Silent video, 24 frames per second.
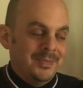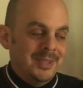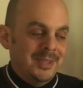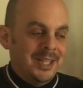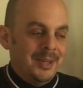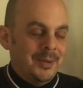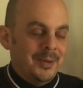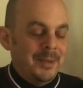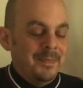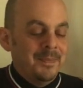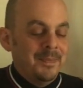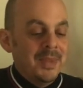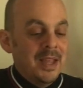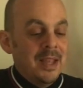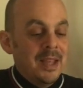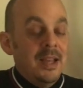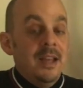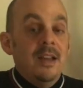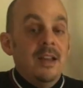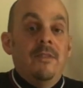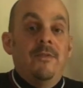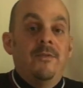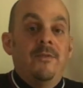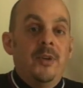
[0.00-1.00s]
Anyway,
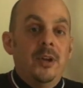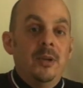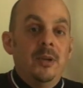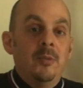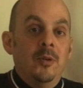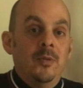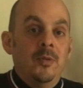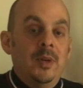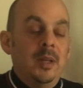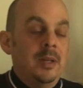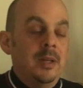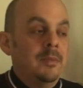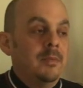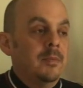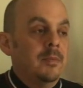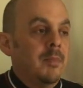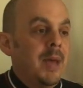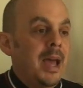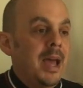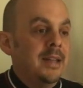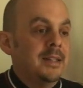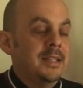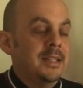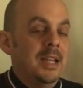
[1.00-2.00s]
fun movie.
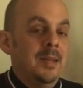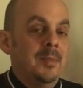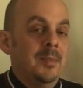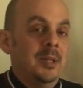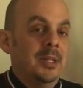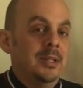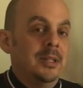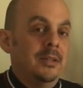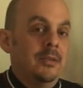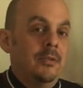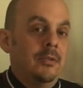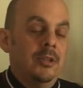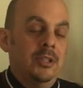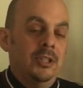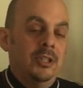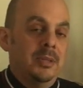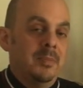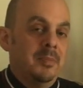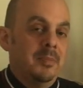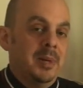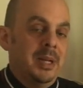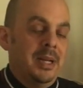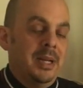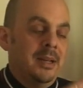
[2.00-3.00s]
Matt Damon,
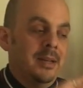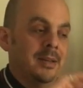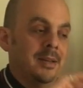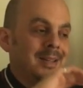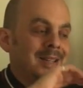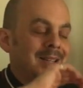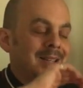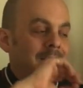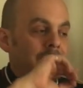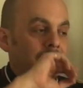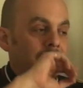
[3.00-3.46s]
Christian Bale.